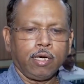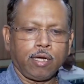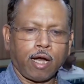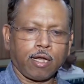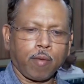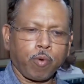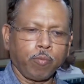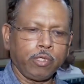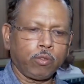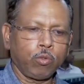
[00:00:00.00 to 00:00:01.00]
data
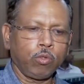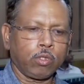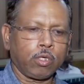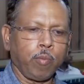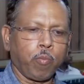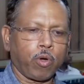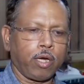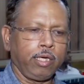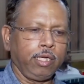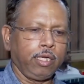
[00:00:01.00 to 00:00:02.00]
from the two
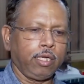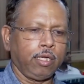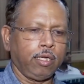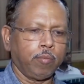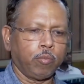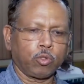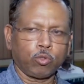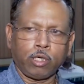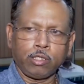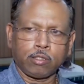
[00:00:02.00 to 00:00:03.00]
temporary
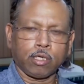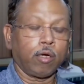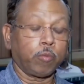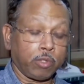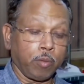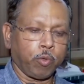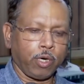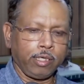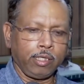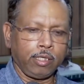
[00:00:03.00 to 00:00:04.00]
mortuaries,
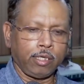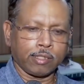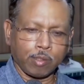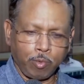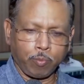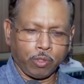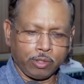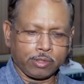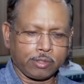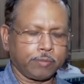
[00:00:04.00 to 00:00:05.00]
temporary assembly
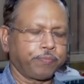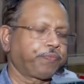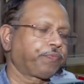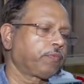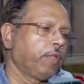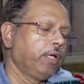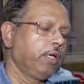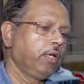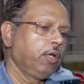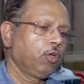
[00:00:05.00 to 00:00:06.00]
points.
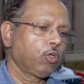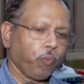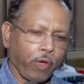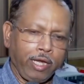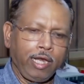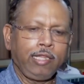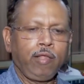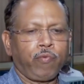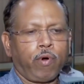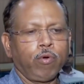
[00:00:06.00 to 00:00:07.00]
So finally
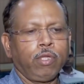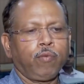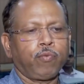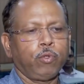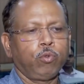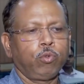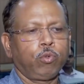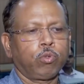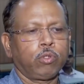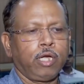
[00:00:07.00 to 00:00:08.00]
they found that few
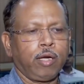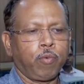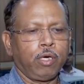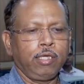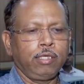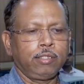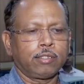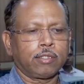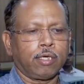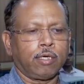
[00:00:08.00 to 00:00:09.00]
dead
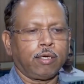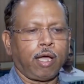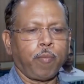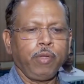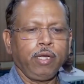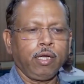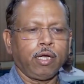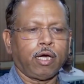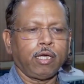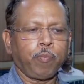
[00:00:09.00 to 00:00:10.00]
bodies have been
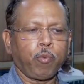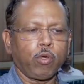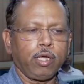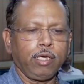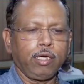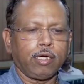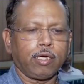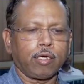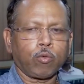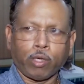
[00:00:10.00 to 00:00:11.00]
reported
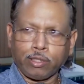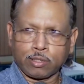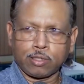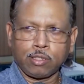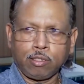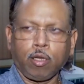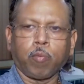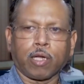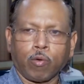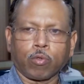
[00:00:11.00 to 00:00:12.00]
twice,
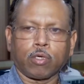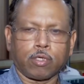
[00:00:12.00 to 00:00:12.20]
double count.